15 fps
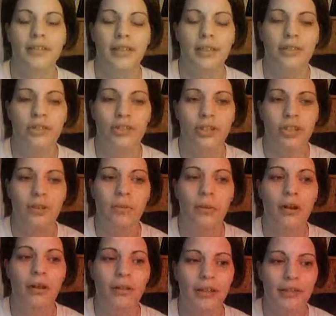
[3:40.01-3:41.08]
And she
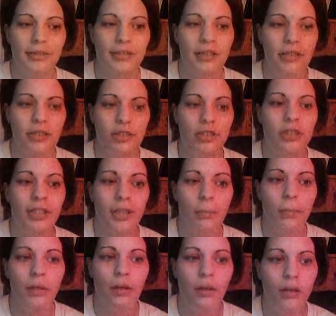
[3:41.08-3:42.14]
walked downstairs, and she gave
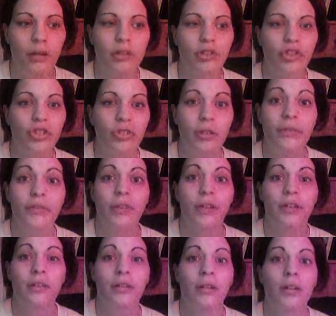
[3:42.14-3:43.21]
me a hug, and she left,
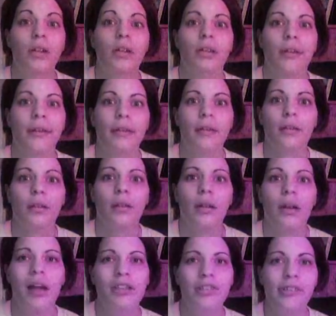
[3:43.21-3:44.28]
and
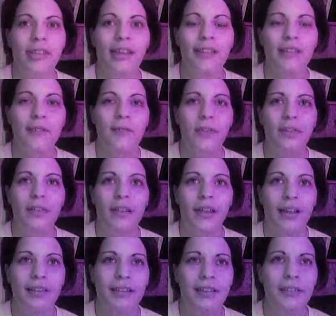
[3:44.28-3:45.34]
I just had this feeling like
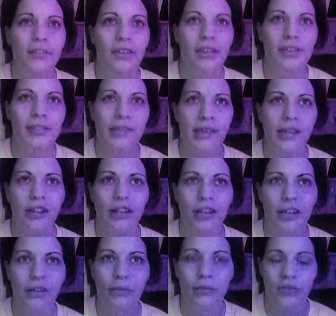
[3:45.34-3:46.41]
I was never going to see her
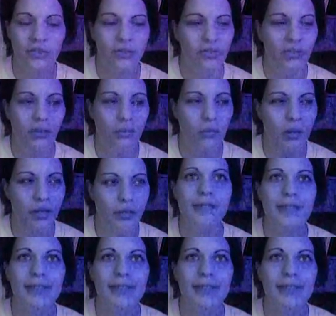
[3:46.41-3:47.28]
again, which is really weird.